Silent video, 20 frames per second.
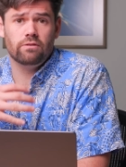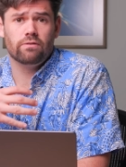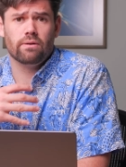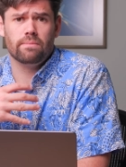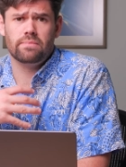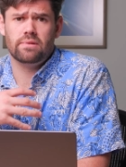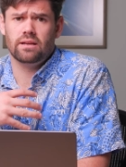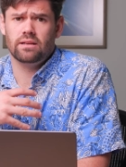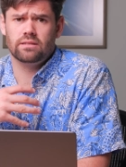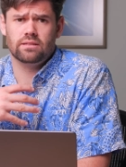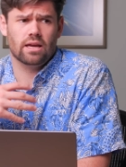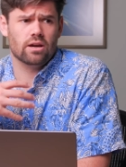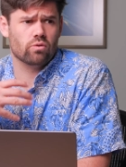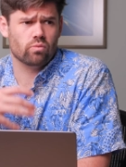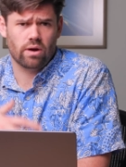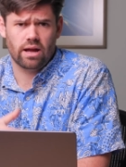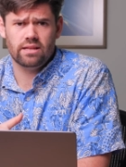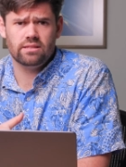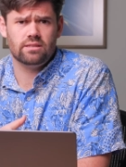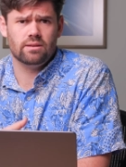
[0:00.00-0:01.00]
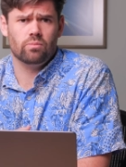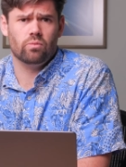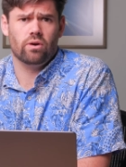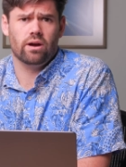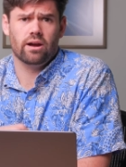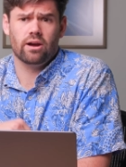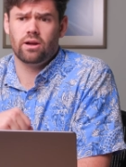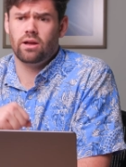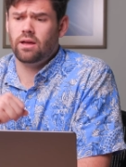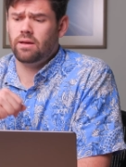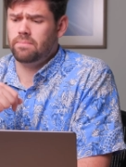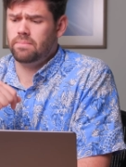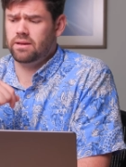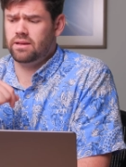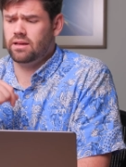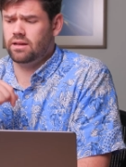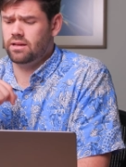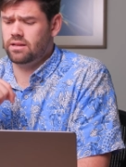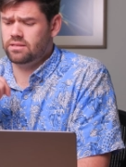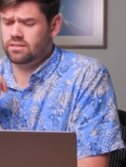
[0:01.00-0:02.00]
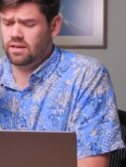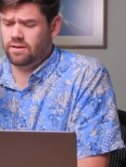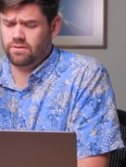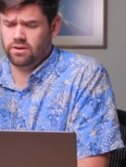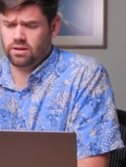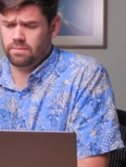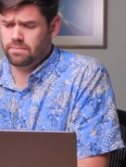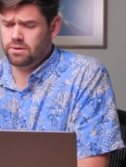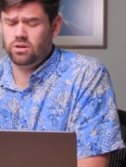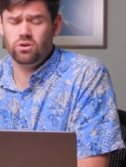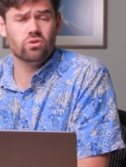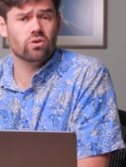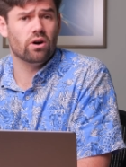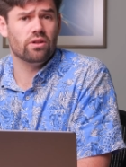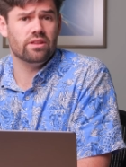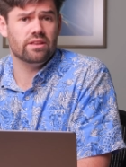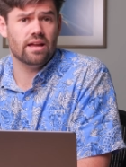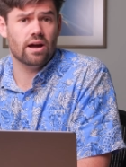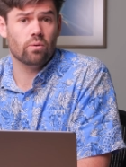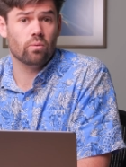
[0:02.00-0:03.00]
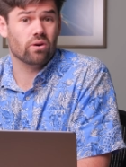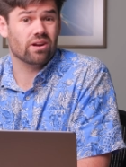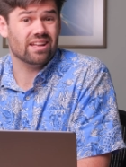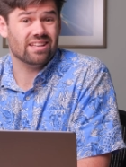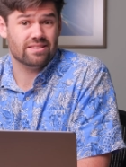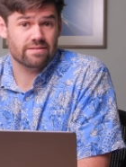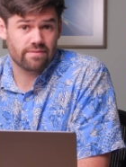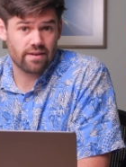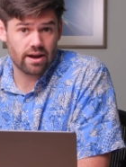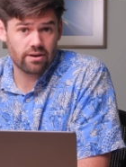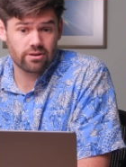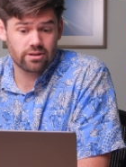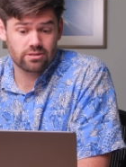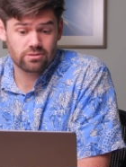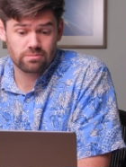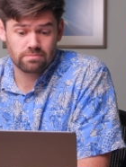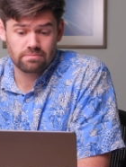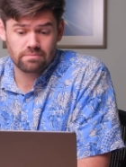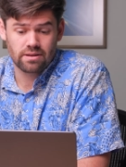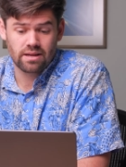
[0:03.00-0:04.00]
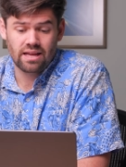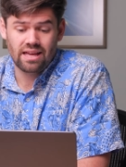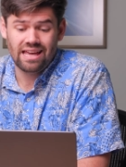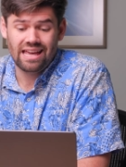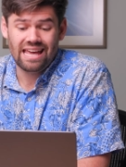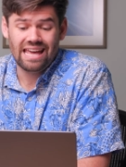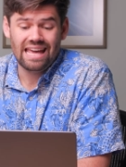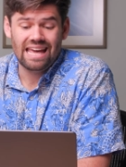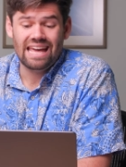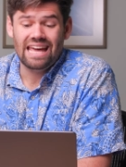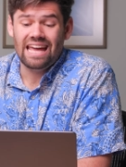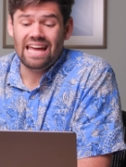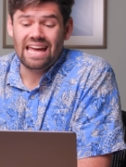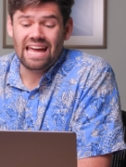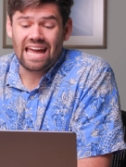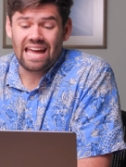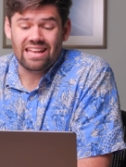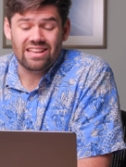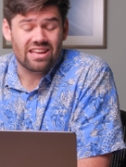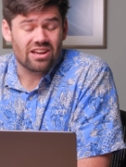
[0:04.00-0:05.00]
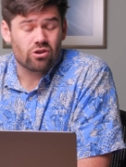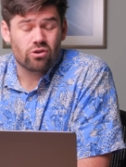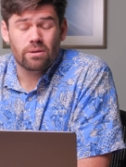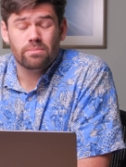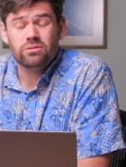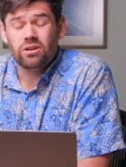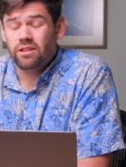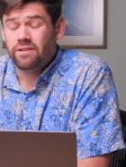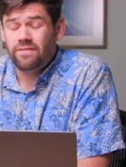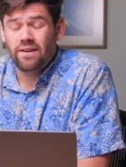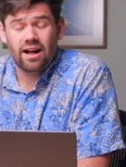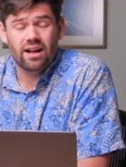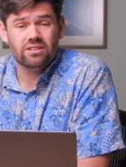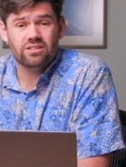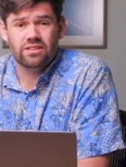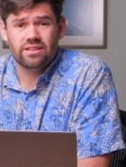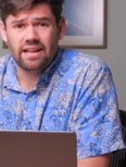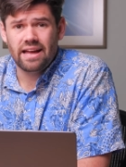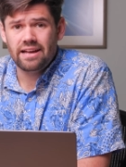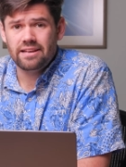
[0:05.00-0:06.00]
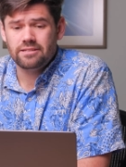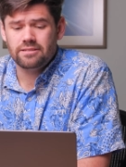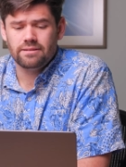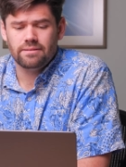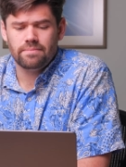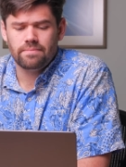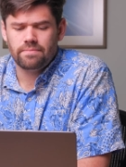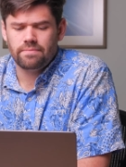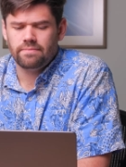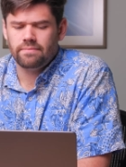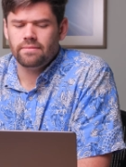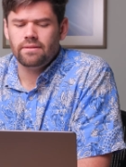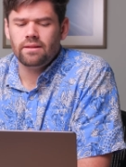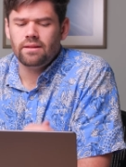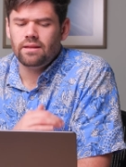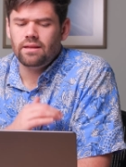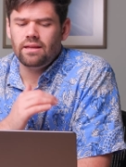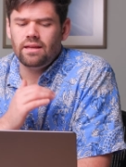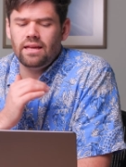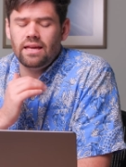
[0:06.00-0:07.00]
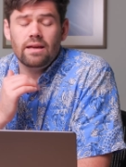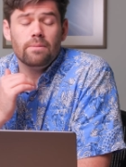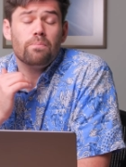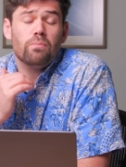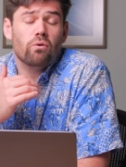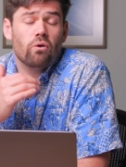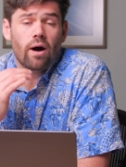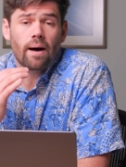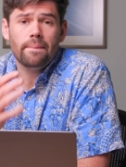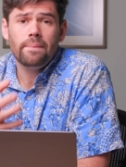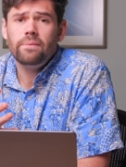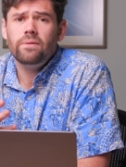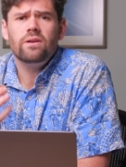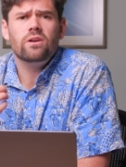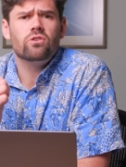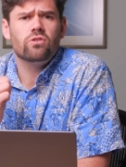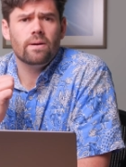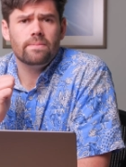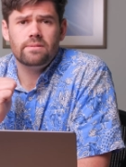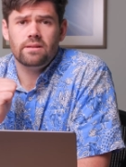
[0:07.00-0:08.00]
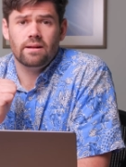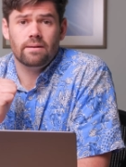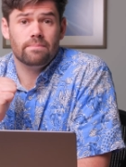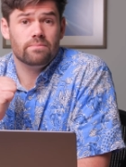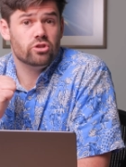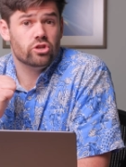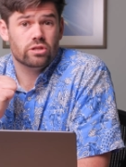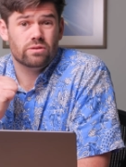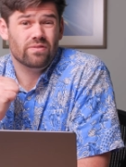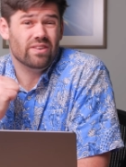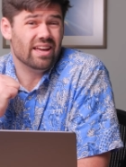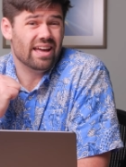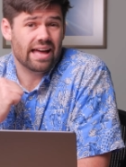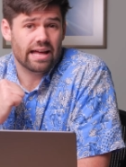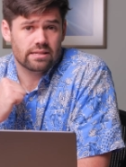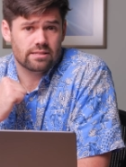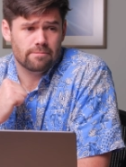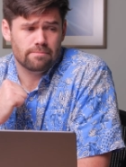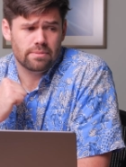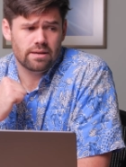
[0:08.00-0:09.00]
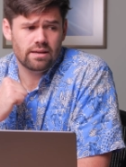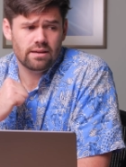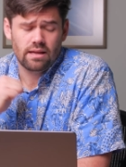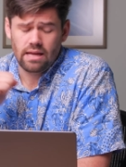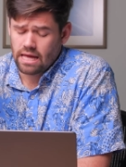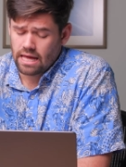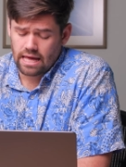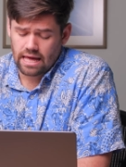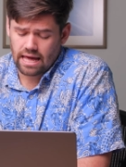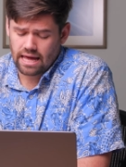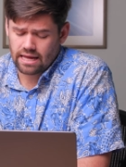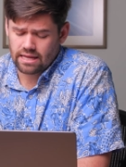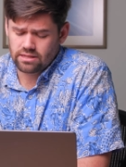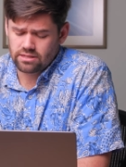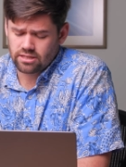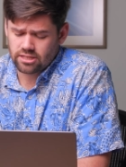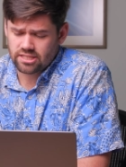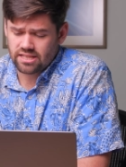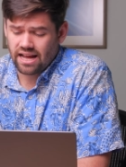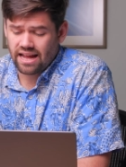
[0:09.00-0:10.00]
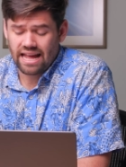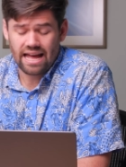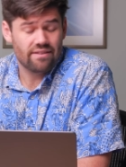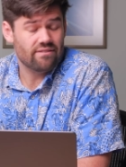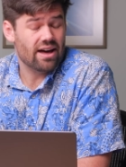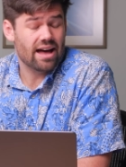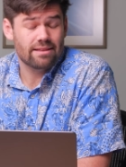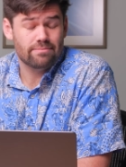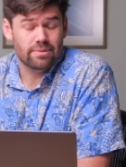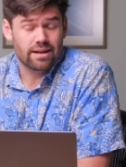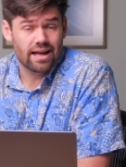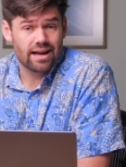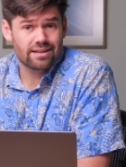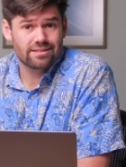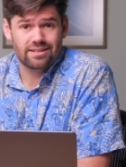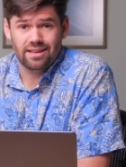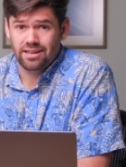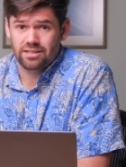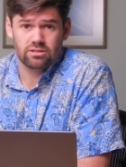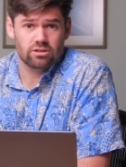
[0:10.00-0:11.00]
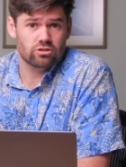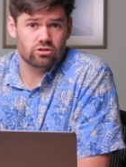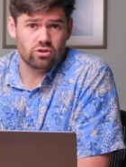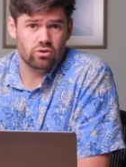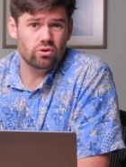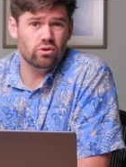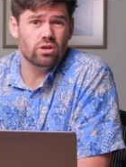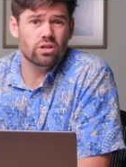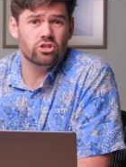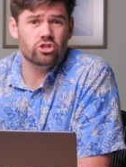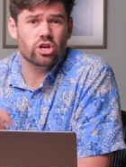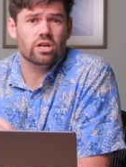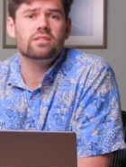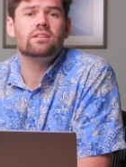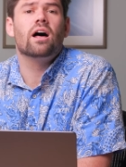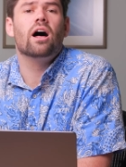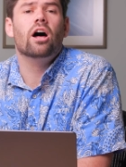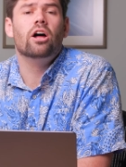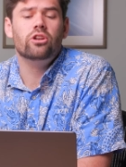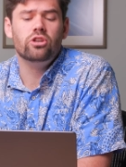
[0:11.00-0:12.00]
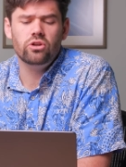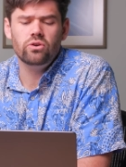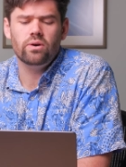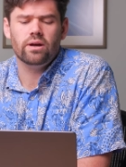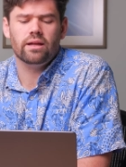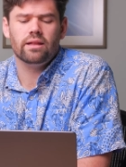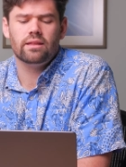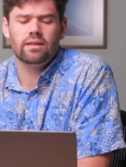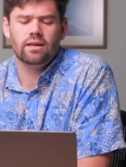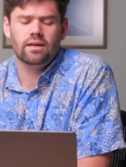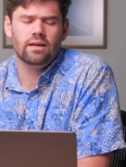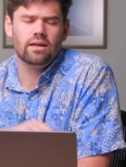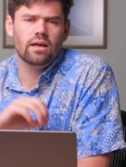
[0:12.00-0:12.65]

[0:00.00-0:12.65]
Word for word: you from things like ransomware because if a computer on the network gets a virus and encrypts all the files on the NAS, it probably encrypted them just via SMB and does not have admin access, so you can just undo it.